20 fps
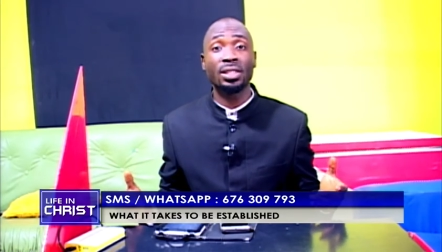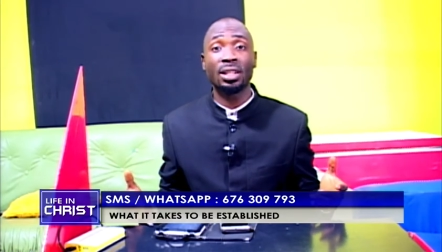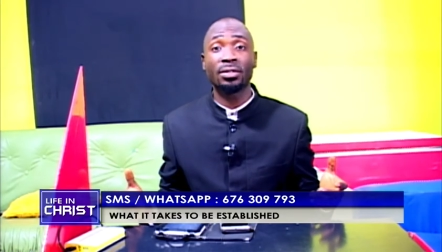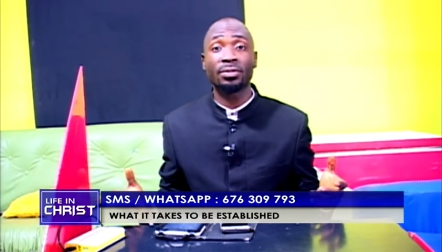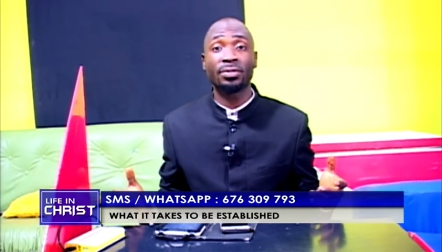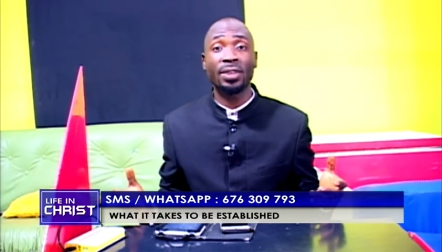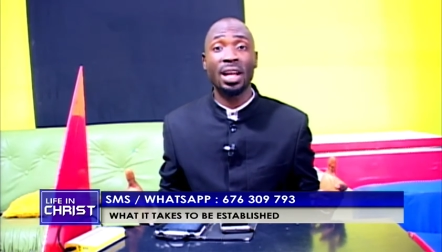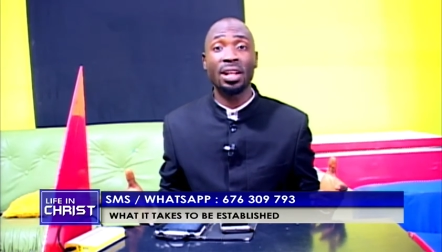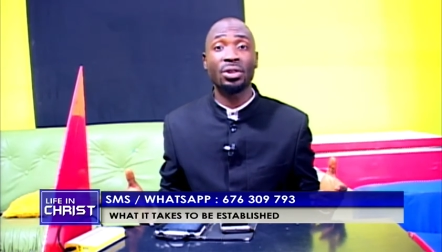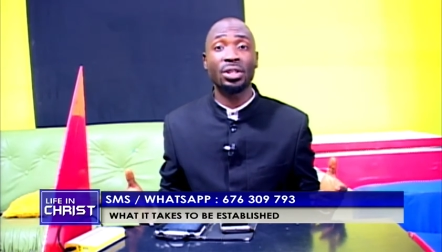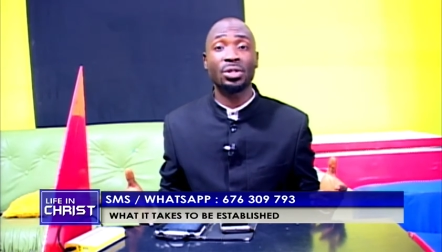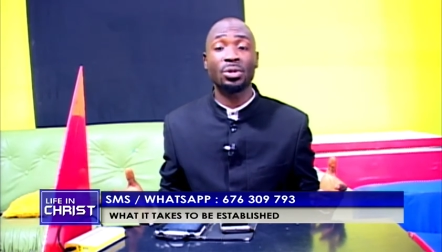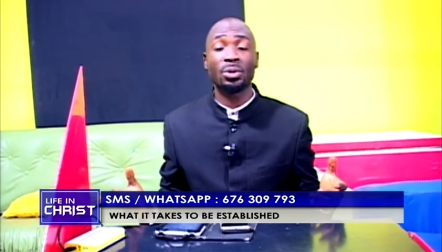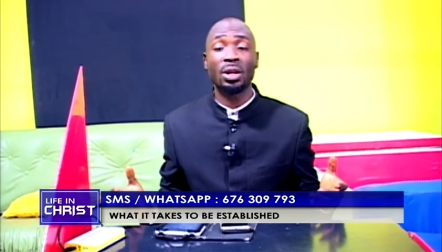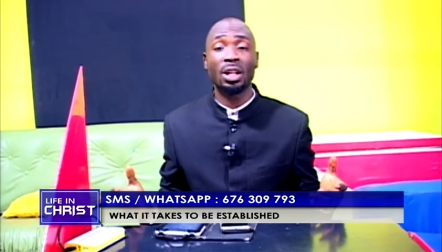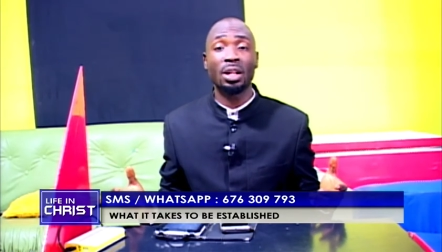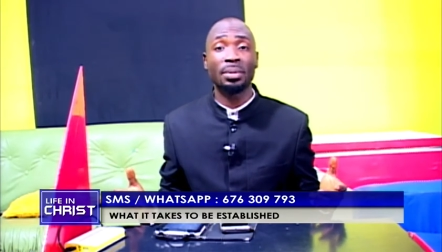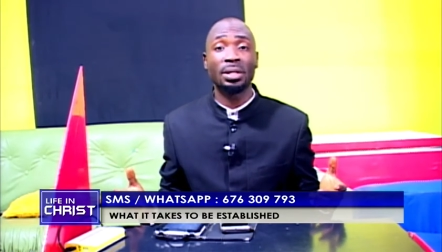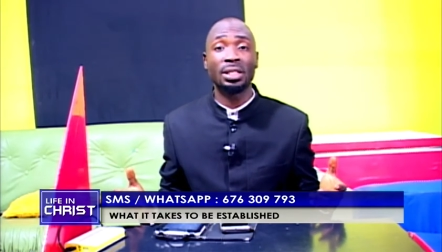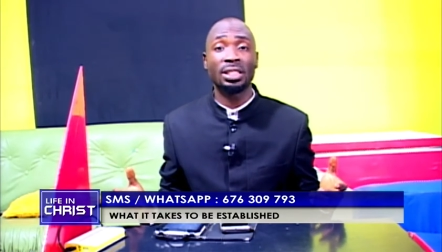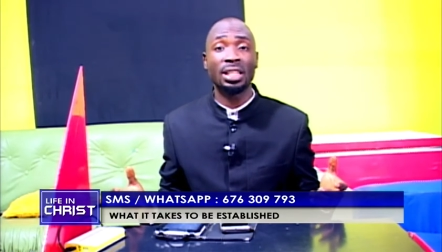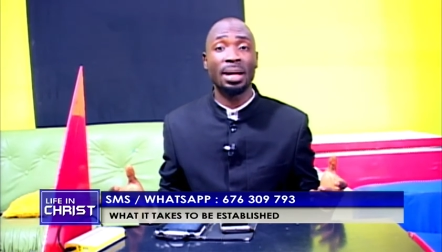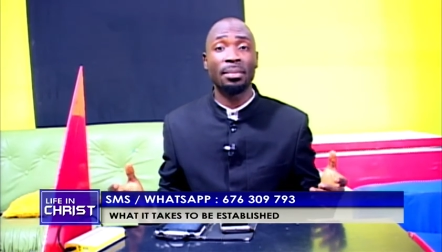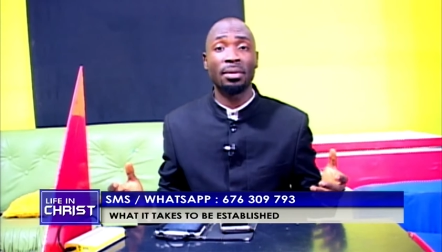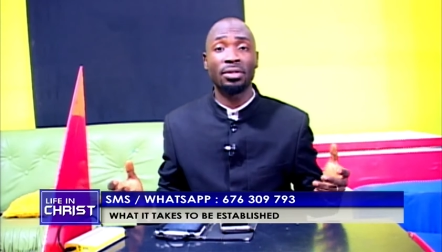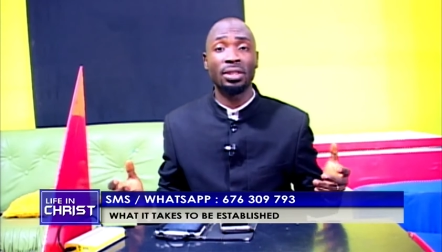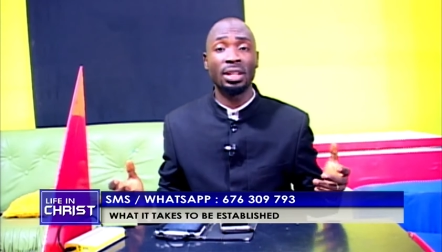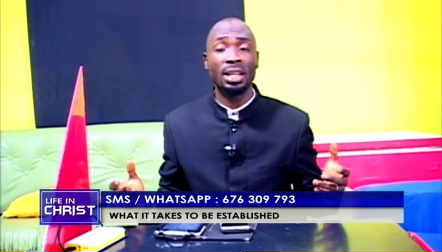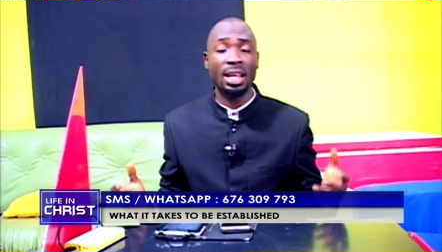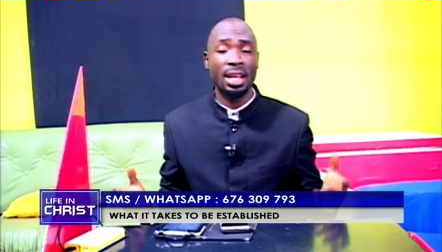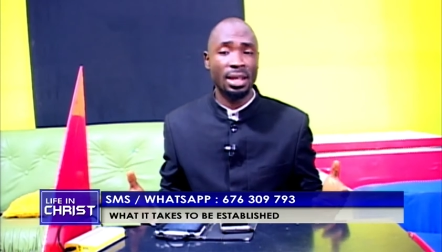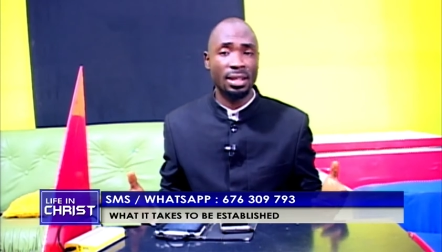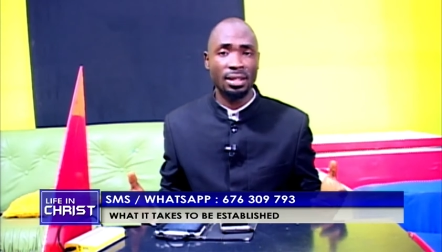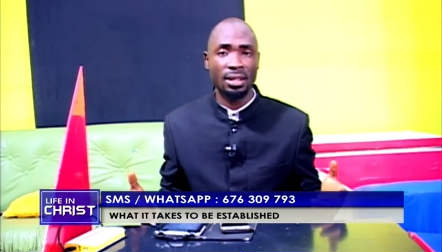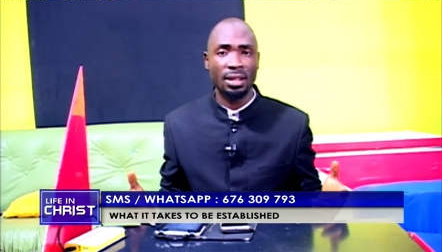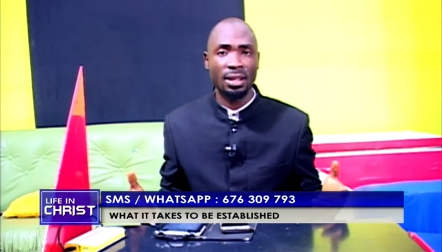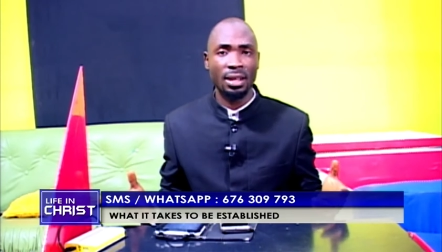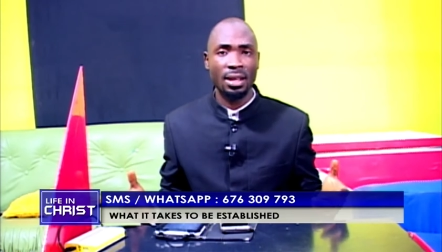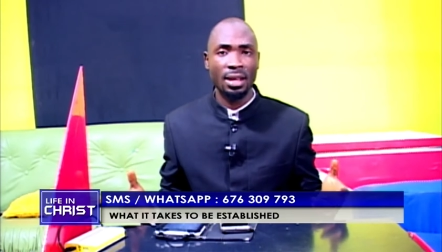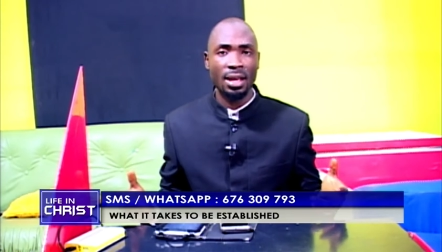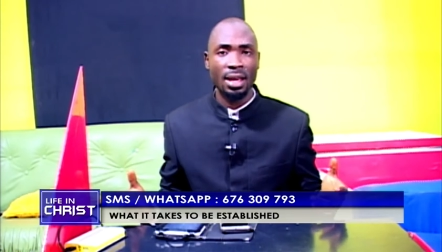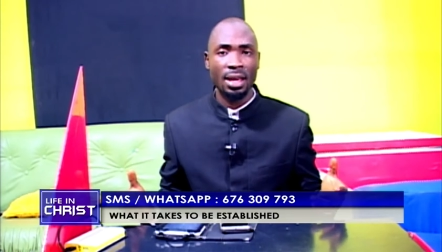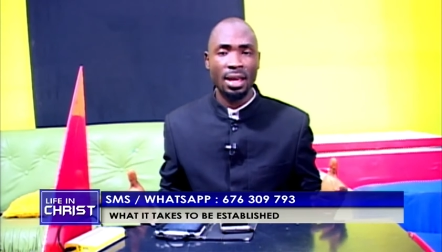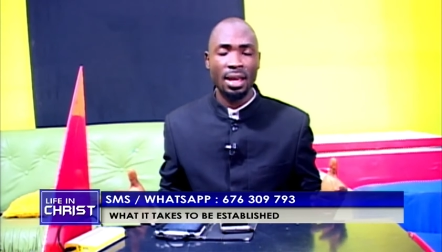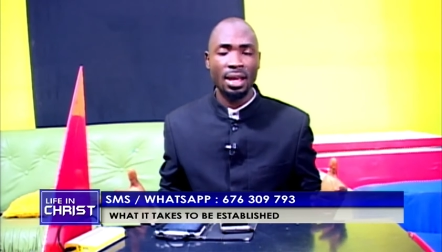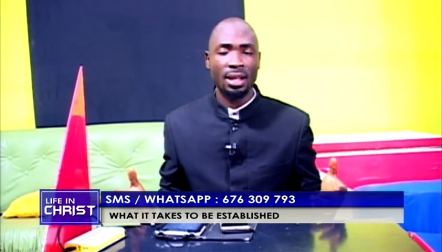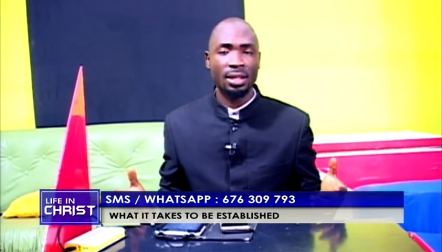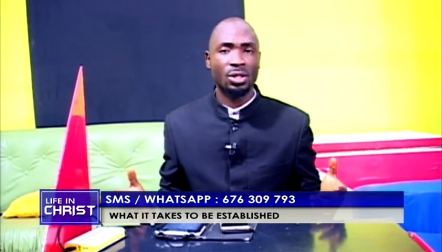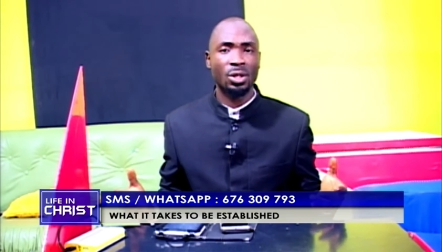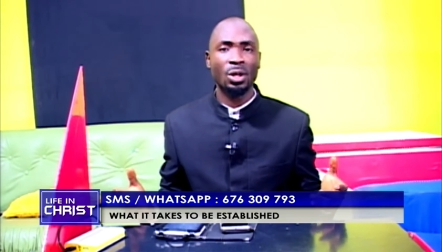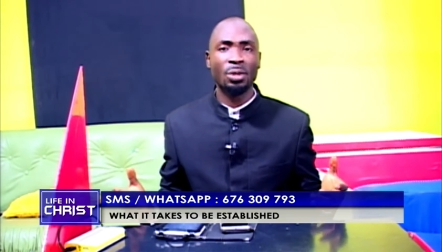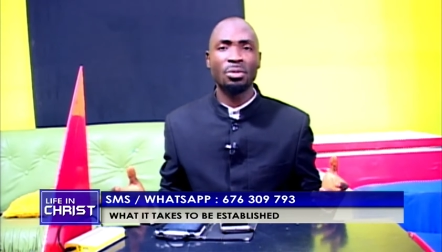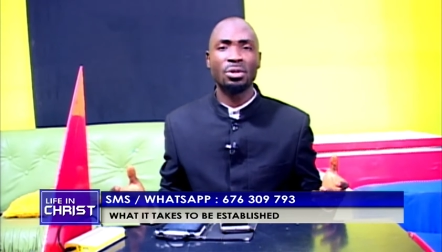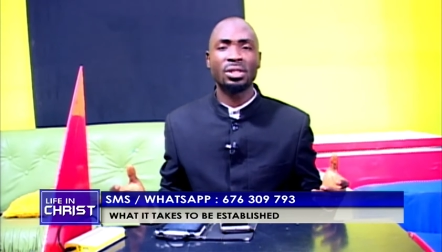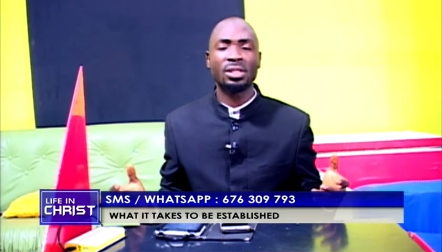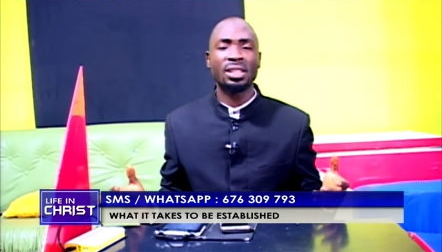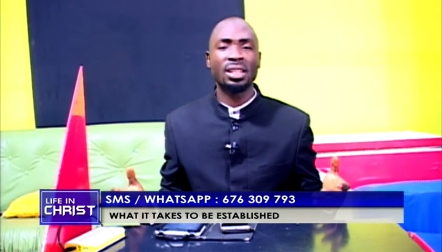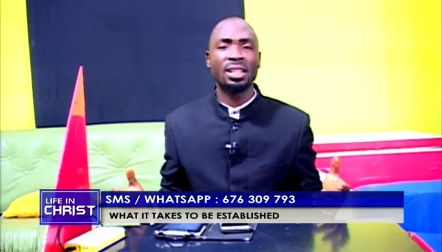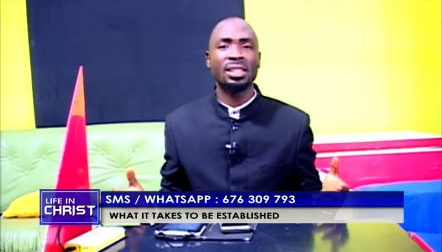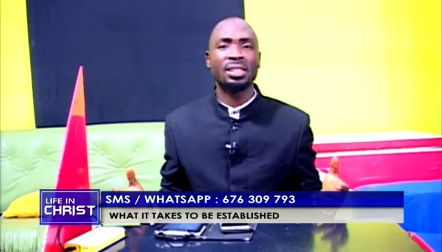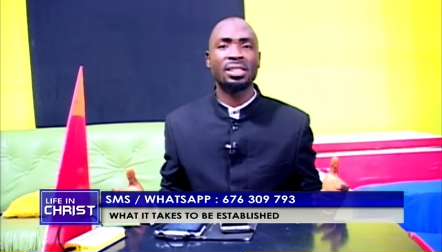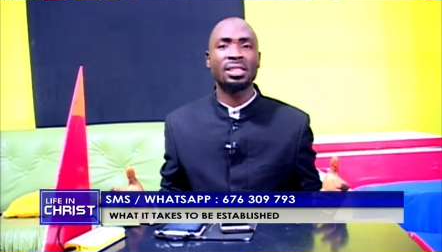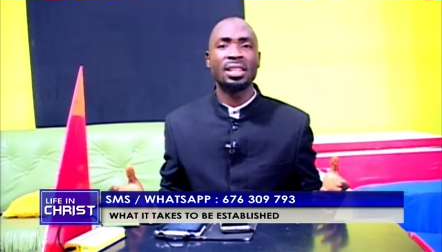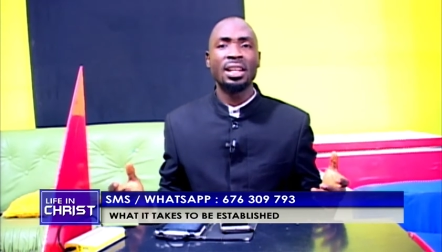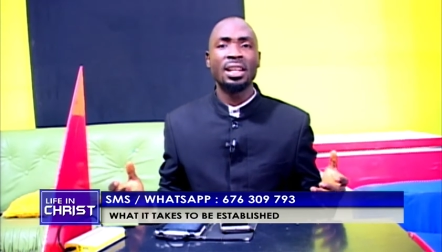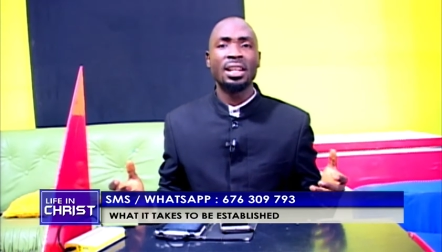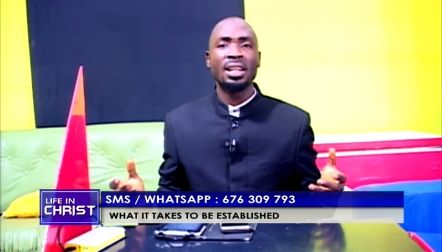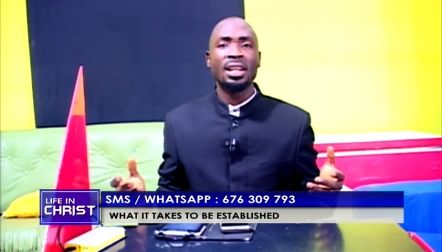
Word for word: and find grace to help in time of need. And Solomon says,